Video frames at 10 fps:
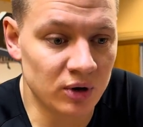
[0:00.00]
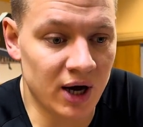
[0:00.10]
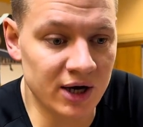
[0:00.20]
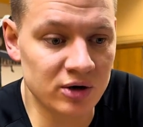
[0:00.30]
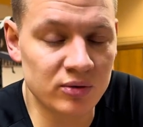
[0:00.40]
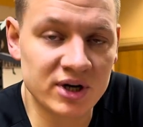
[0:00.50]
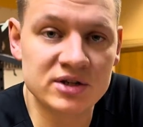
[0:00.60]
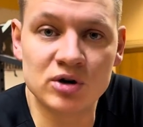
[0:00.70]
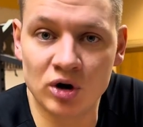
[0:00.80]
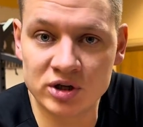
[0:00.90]
I already
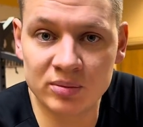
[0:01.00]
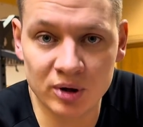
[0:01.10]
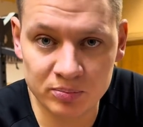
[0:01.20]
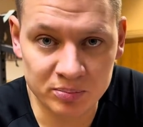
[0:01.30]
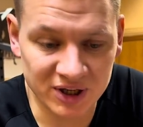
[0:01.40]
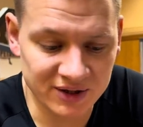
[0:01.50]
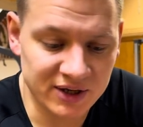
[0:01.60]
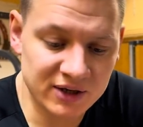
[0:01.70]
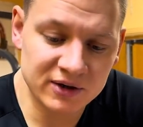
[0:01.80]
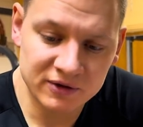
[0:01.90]
talked about
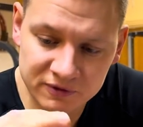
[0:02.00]
building